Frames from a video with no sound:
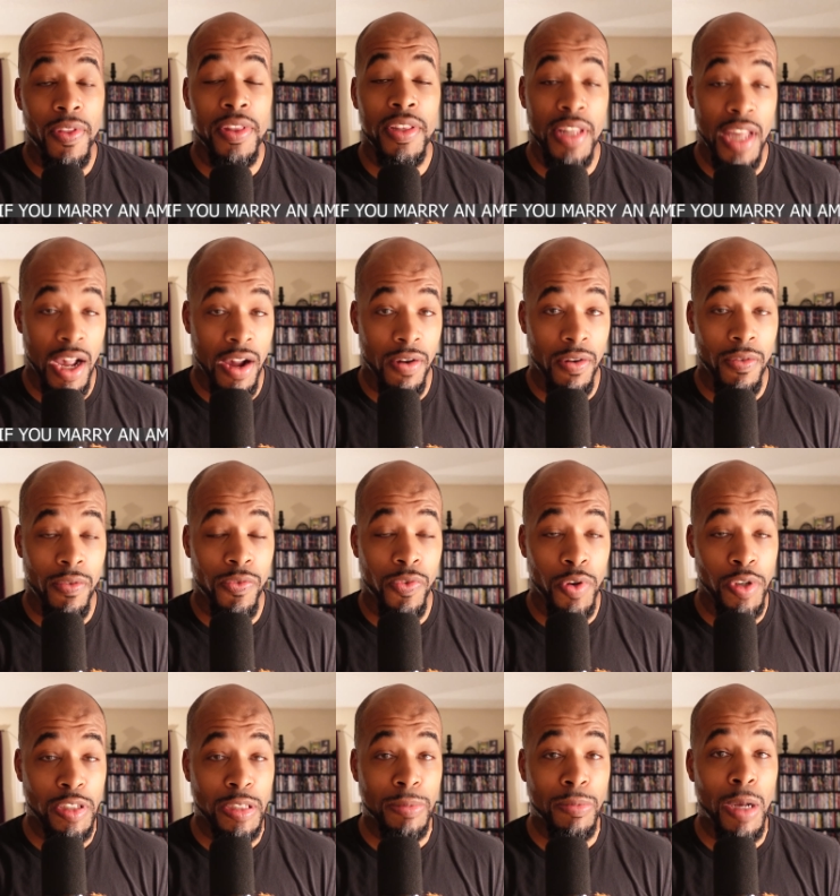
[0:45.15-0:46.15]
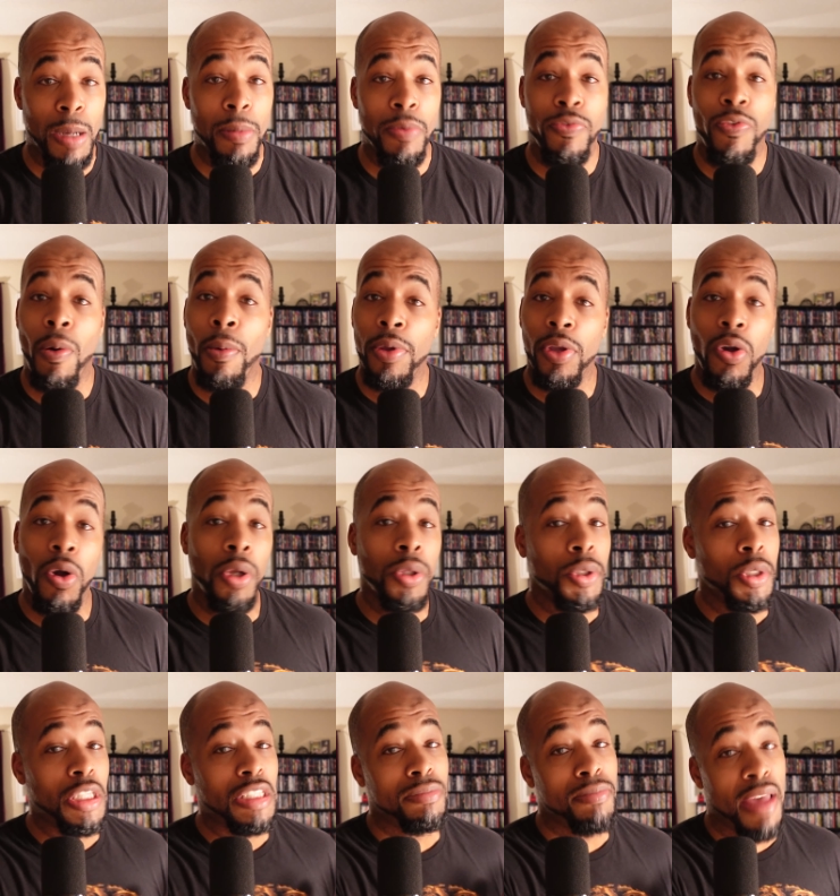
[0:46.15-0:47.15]
Now, first of all, before we go
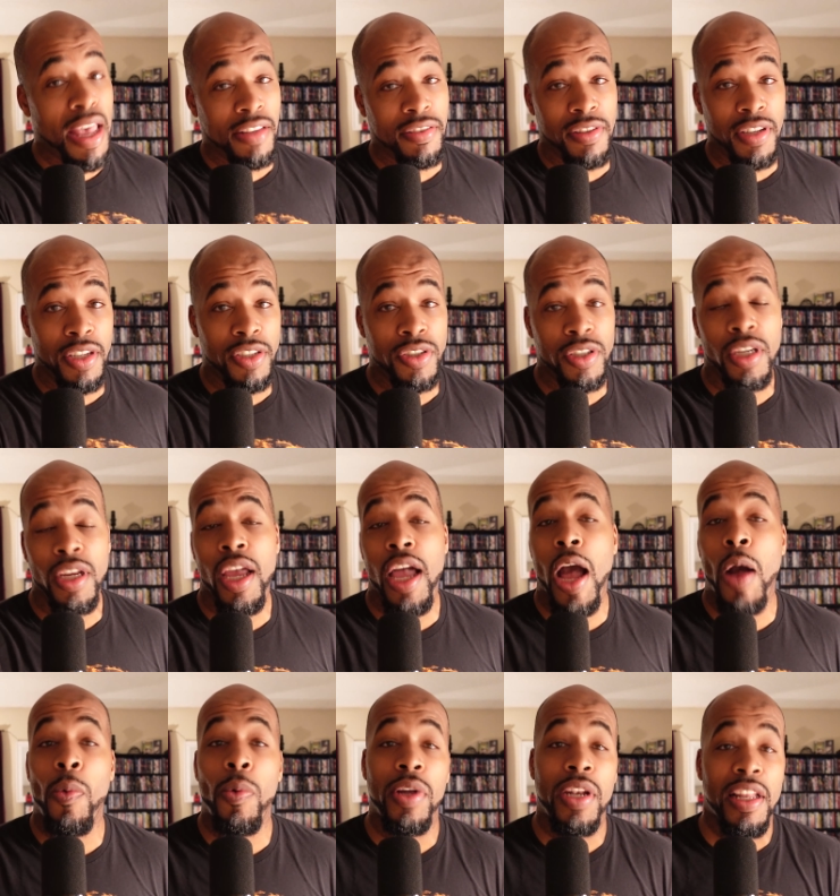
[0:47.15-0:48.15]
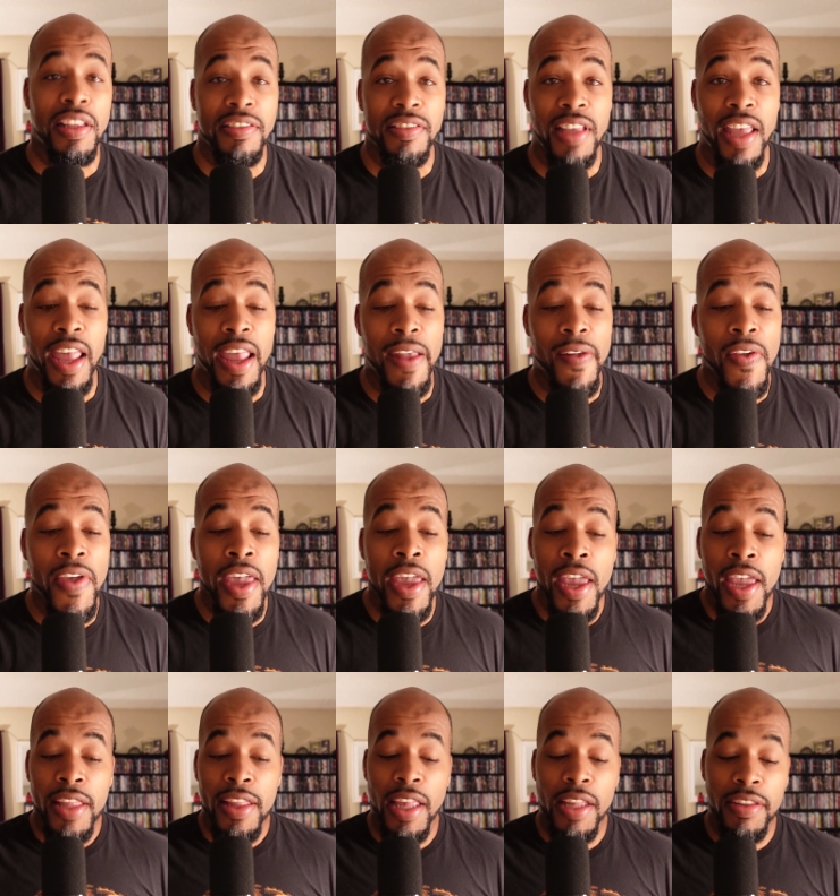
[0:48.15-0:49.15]
into this message, I want to say
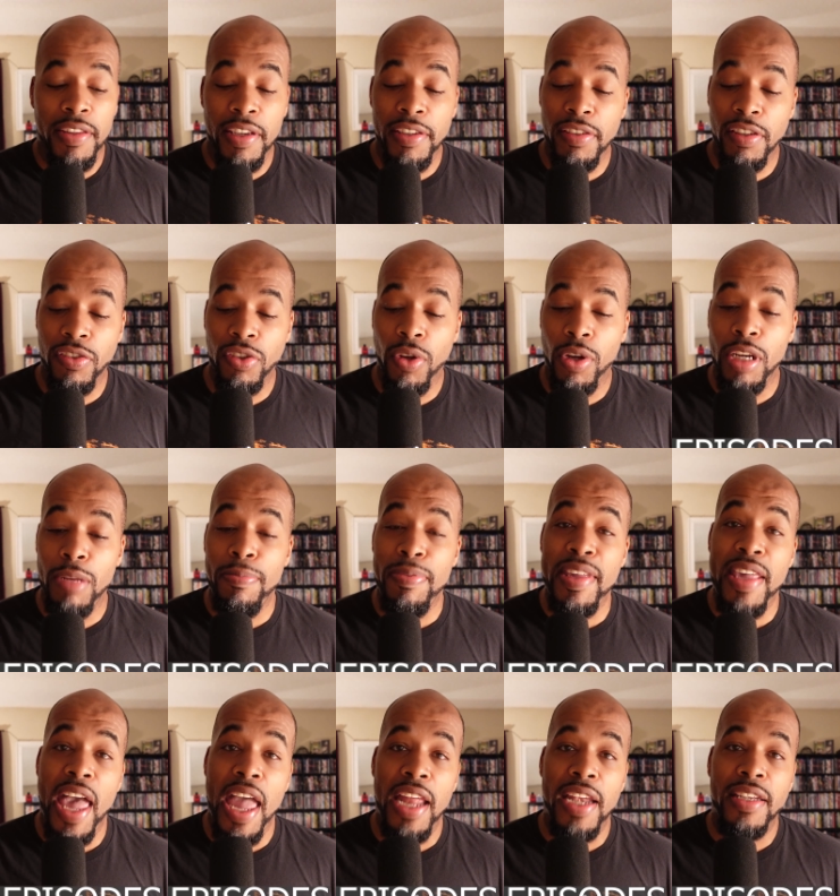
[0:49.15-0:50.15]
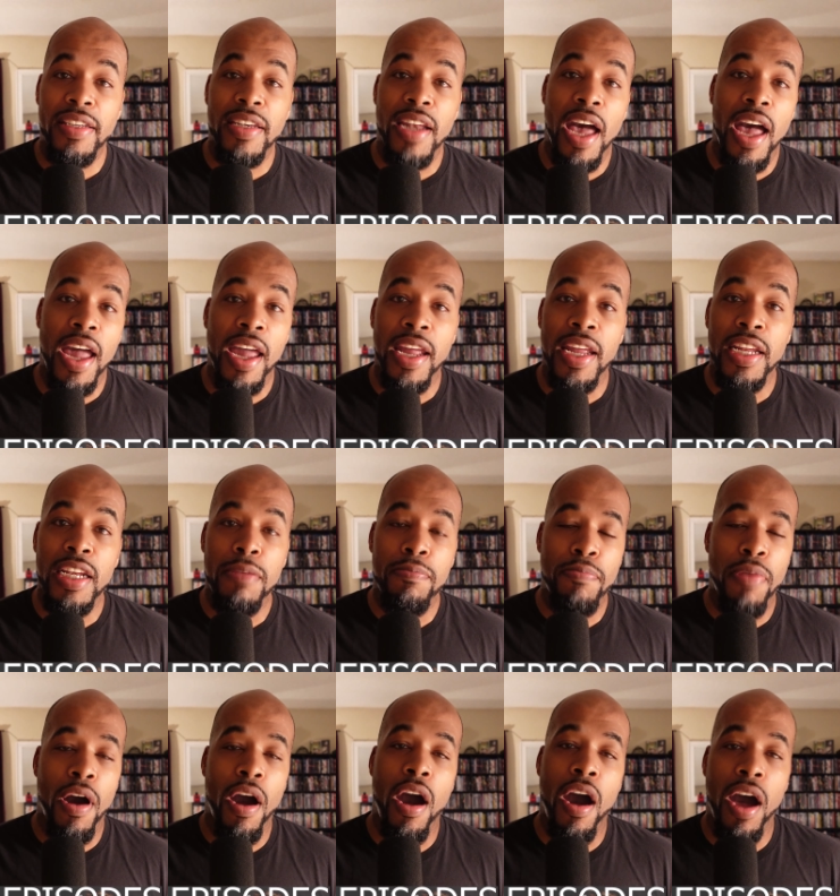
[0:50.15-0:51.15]
that this is going to be a nine
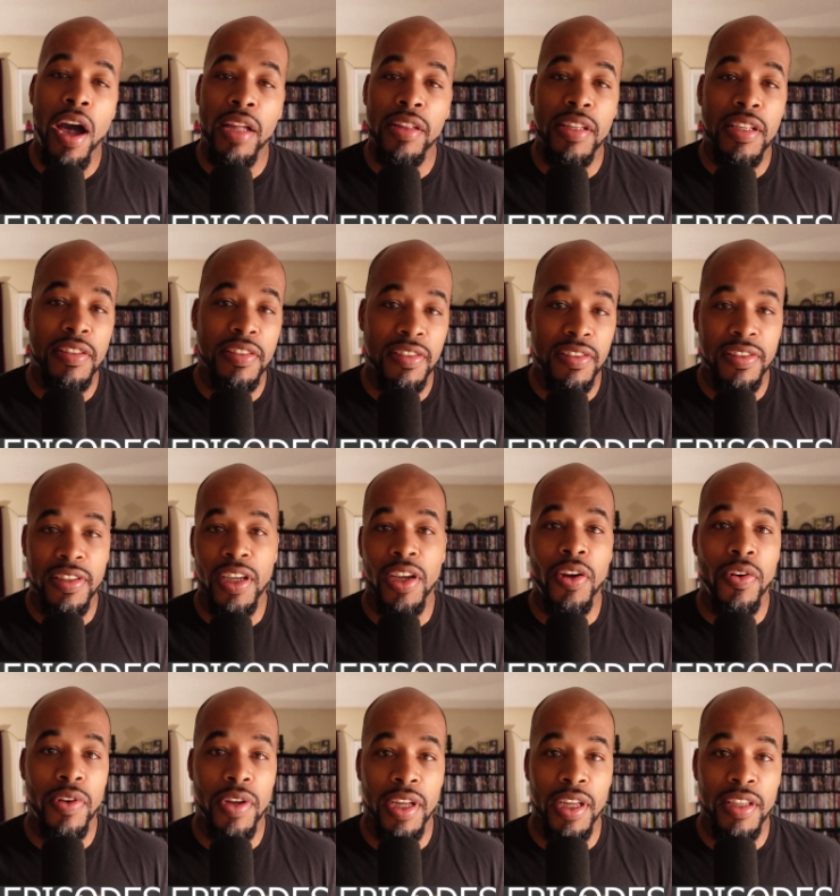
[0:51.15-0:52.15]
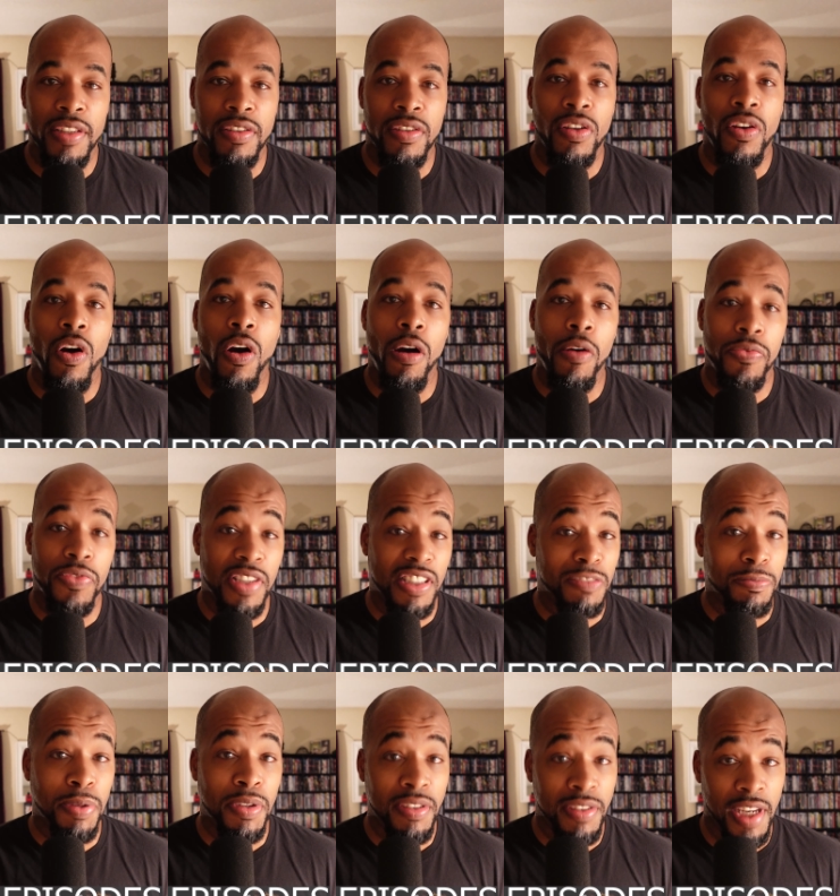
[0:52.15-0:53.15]
part series of
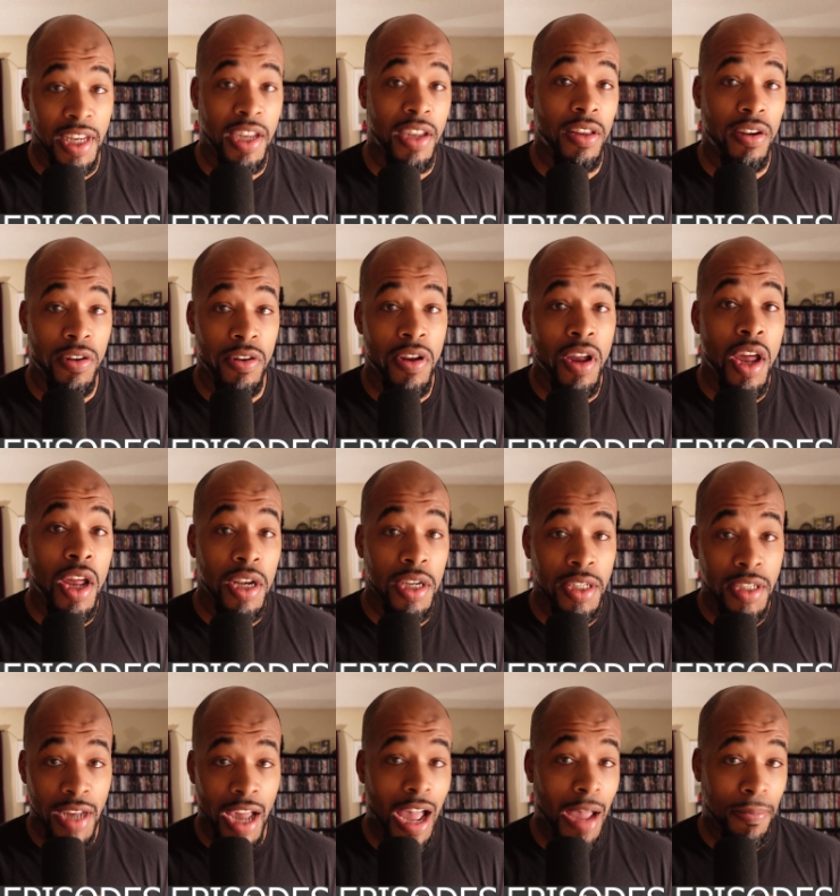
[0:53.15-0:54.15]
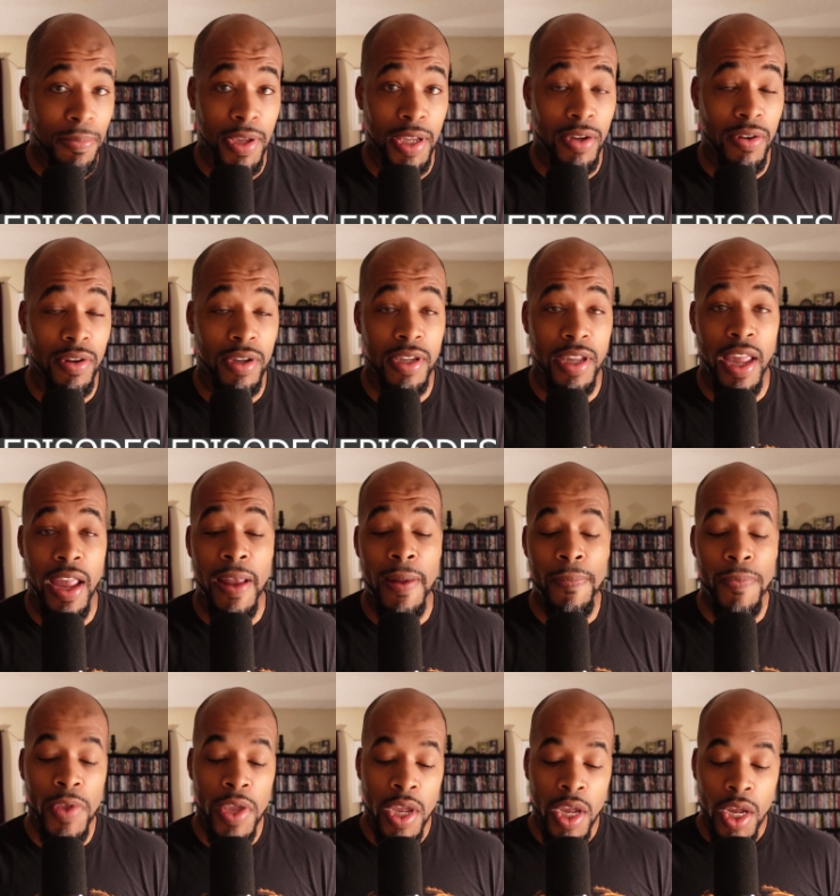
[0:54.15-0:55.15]
this particular topic, okay?